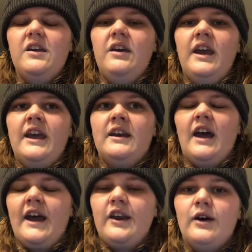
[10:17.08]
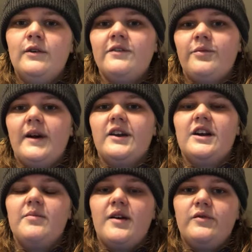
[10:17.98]
And I know if my
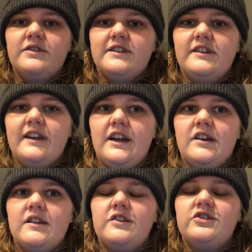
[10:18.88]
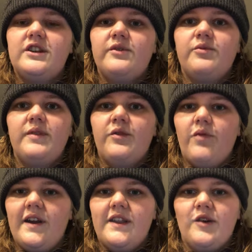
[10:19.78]
grandma were still here, then she would be
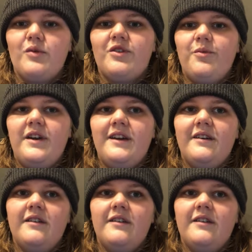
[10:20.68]
right there with me.